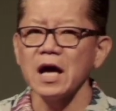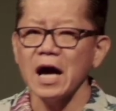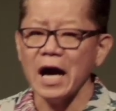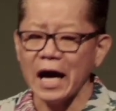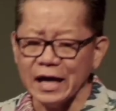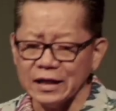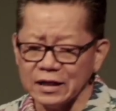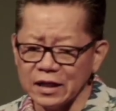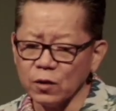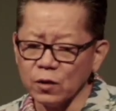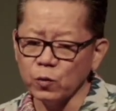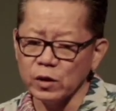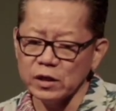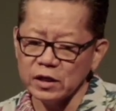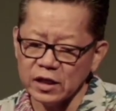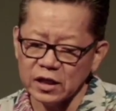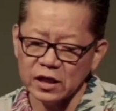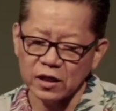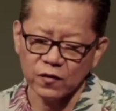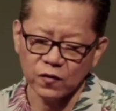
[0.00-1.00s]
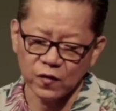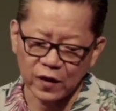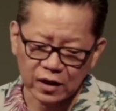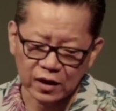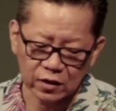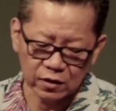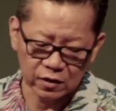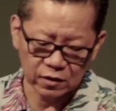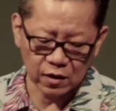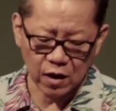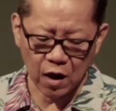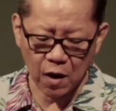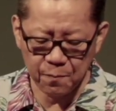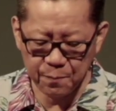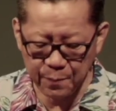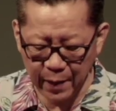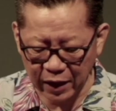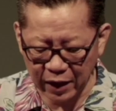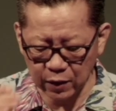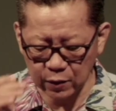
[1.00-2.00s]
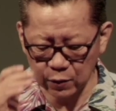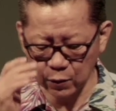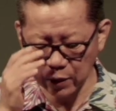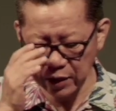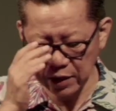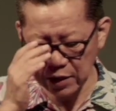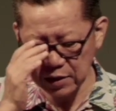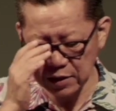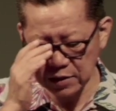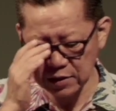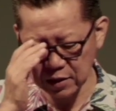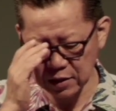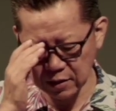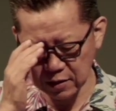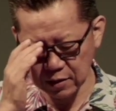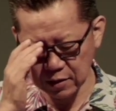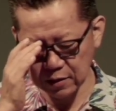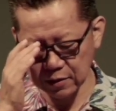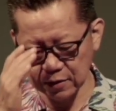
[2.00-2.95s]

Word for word: I think we need a thicker, a better reason